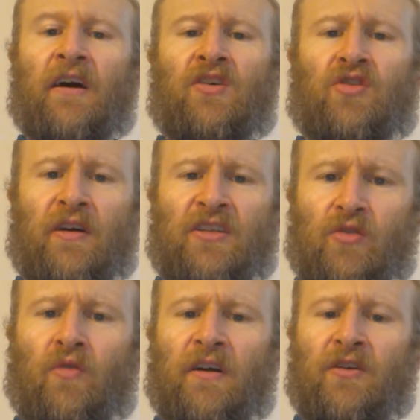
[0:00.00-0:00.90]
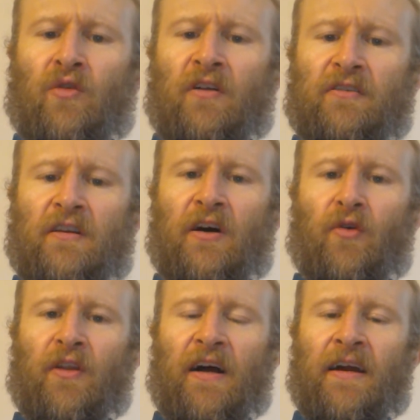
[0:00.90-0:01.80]
So I just want you all to know
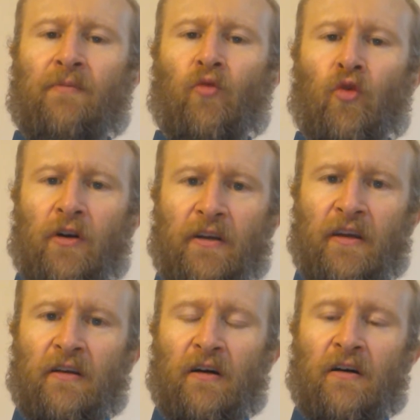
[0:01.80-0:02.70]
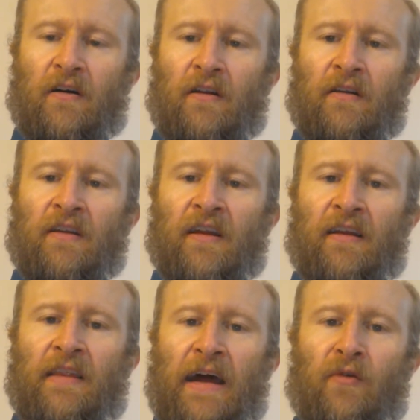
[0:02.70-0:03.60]
that I am working on
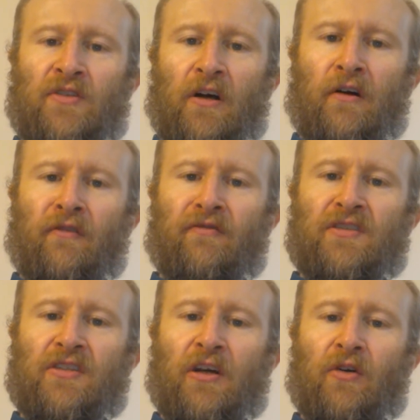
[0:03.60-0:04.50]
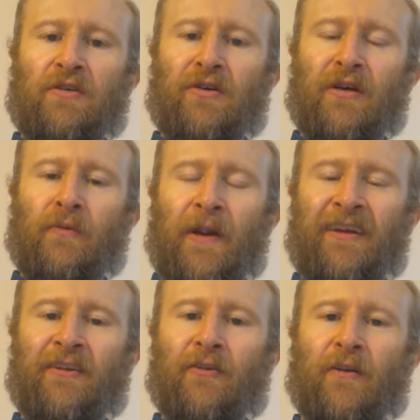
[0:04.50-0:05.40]
getting that resolved so you can
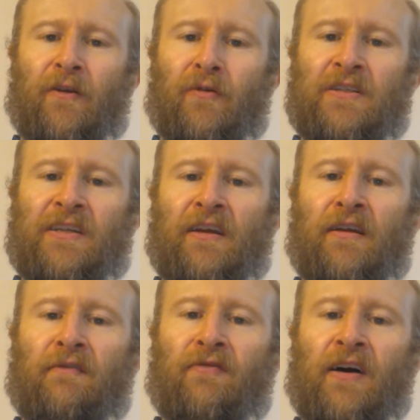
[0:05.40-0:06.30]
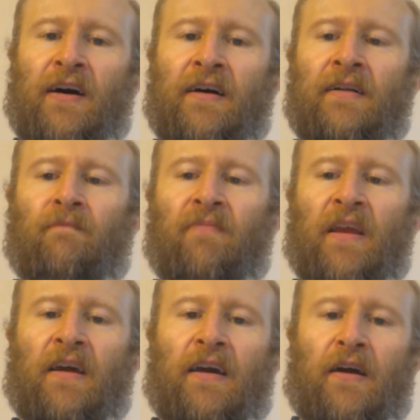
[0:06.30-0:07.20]
regularly receive uh,
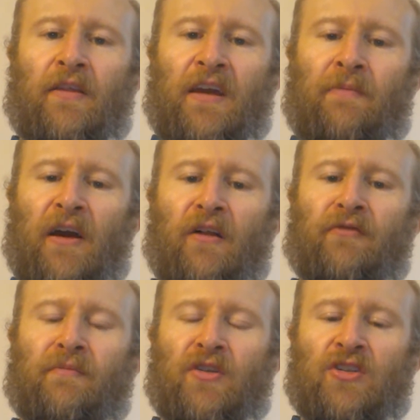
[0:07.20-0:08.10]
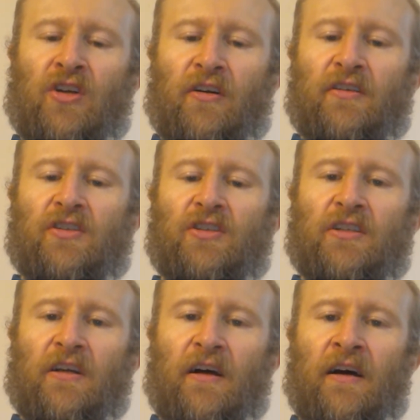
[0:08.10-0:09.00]
the email from the church.